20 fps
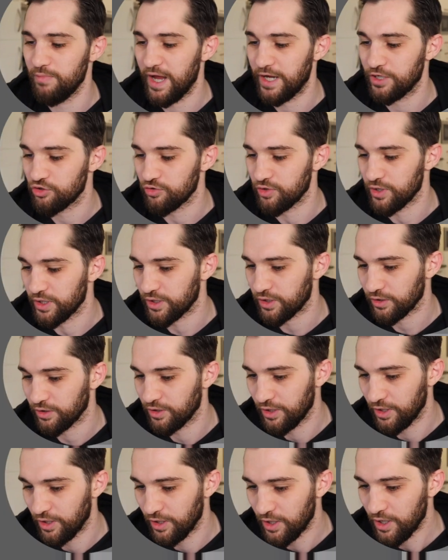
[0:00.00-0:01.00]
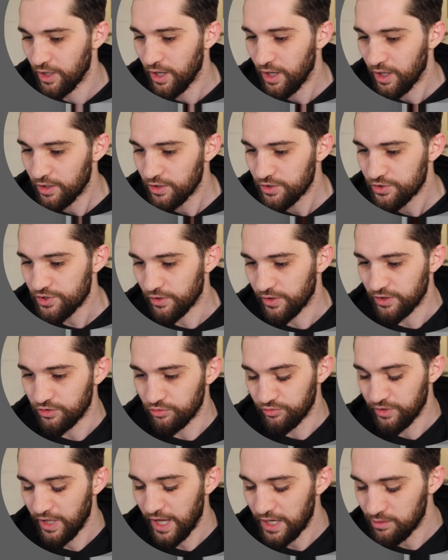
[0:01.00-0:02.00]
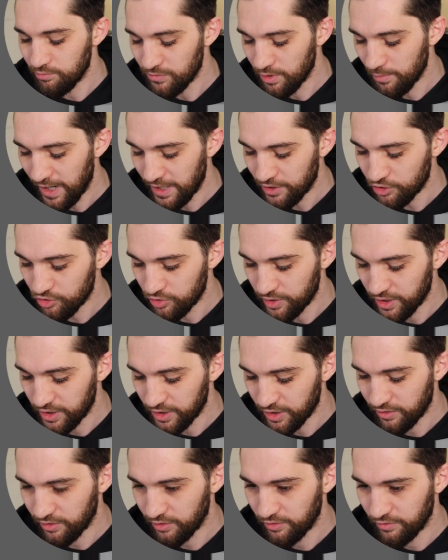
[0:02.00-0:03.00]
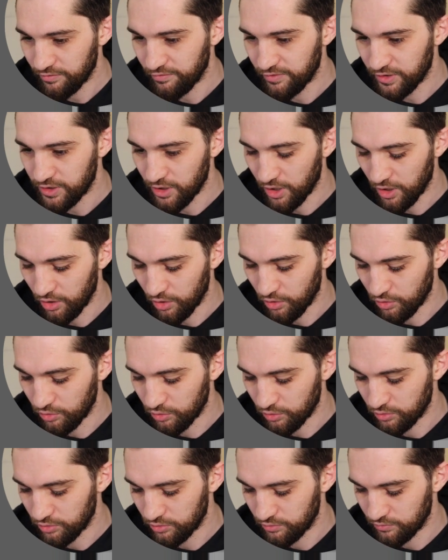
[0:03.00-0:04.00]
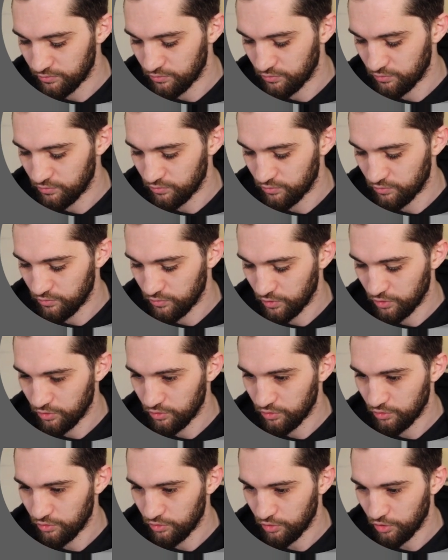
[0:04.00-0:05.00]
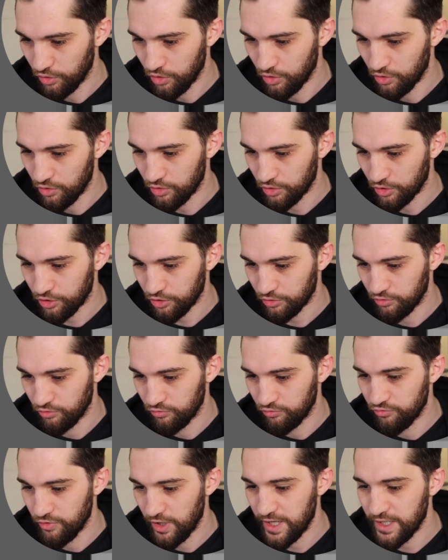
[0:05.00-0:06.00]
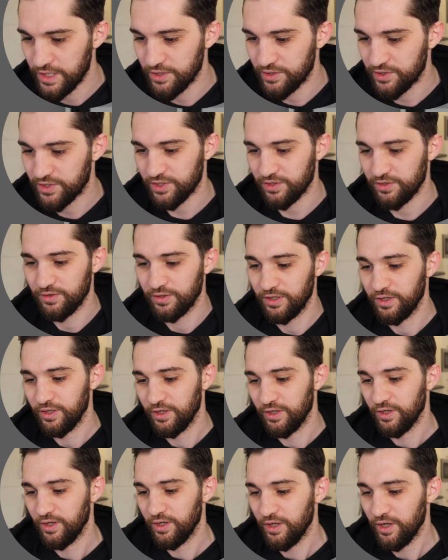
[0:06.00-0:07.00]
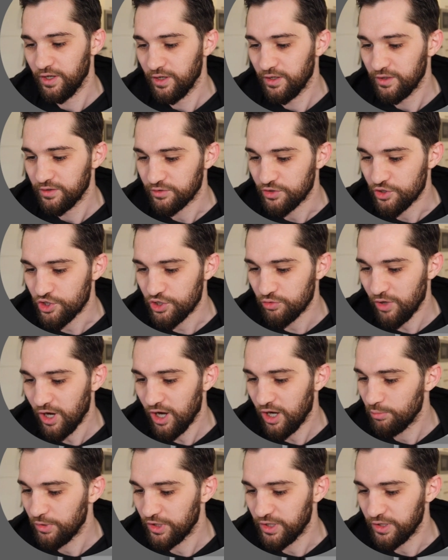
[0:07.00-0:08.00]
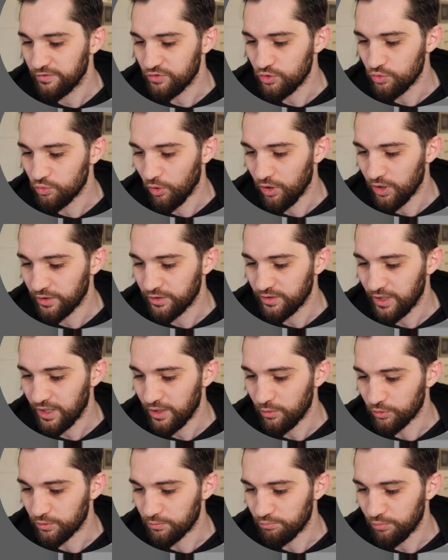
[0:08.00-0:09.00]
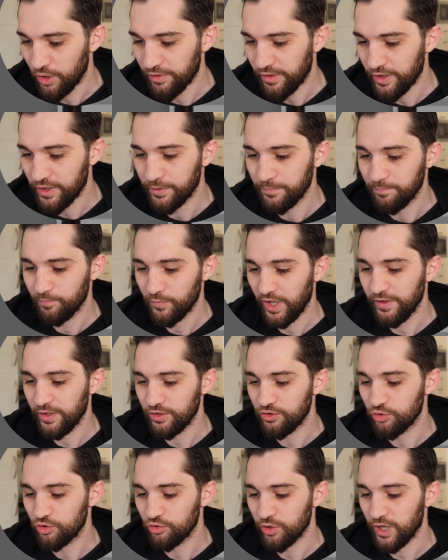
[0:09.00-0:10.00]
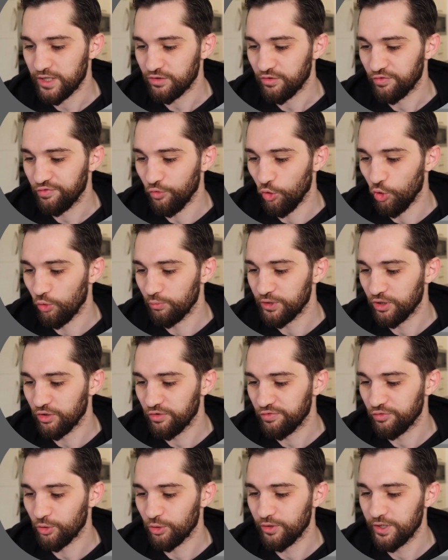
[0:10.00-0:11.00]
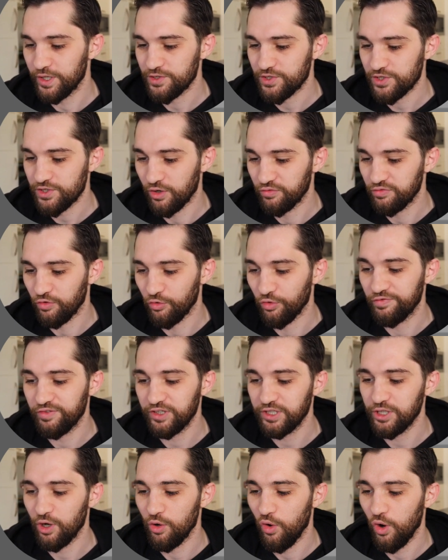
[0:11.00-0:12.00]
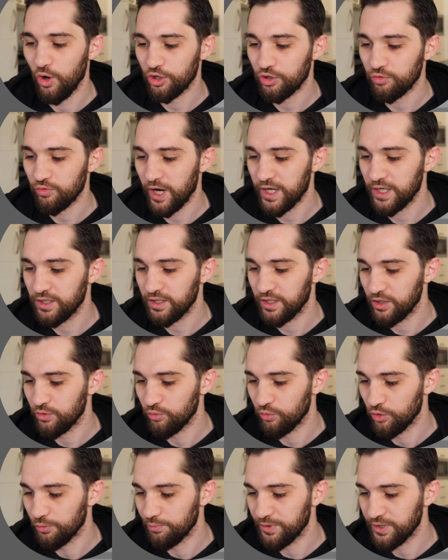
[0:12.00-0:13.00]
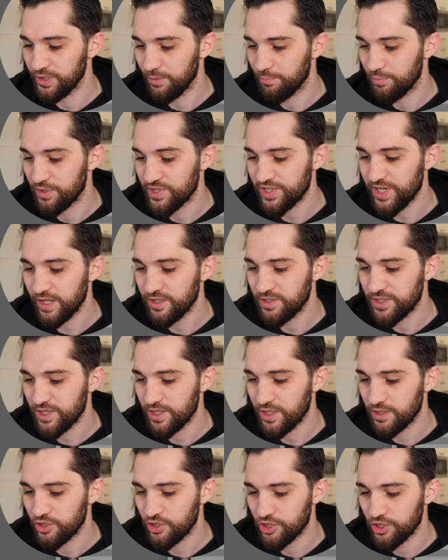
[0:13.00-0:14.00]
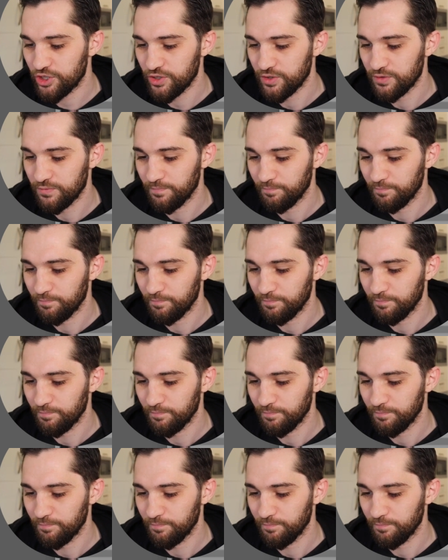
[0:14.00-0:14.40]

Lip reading: metric. So then you name the metric, video hook rate. Describe it if you want, I wouldn't bother. And then you create the formula for it. So for video hook rate, it will be a percentage,